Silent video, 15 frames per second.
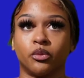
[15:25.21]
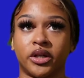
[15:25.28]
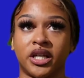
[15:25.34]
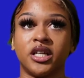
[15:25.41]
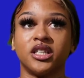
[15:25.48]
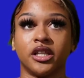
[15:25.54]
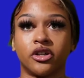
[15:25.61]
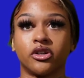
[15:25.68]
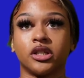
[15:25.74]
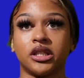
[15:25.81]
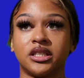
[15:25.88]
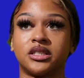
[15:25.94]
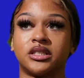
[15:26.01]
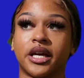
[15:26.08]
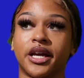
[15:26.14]
When he
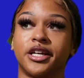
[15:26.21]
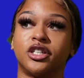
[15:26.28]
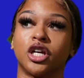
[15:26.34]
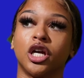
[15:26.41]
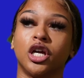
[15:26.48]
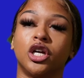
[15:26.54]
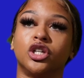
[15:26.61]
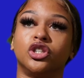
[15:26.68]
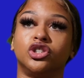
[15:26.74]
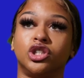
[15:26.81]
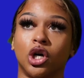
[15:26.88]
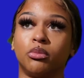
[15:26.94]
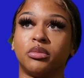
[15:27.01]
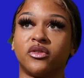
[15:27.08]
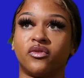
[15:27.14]
literally said,
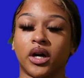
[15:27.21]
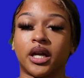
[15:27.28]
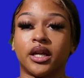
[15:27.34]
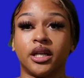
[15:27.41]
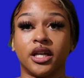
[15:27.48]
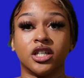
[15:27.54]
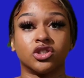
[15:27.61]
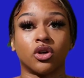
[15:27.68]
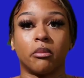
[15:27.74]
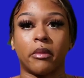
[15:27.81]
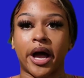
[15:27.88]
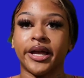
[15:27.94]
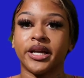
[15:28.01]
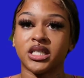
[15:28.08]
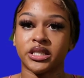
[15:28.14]
don't be fucking niggas on
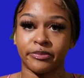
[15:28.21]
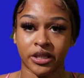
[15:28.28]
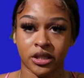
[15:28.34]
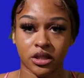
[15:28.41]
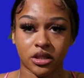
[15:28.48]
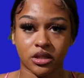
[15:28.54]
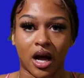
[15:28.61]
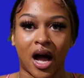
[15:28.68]
my expense,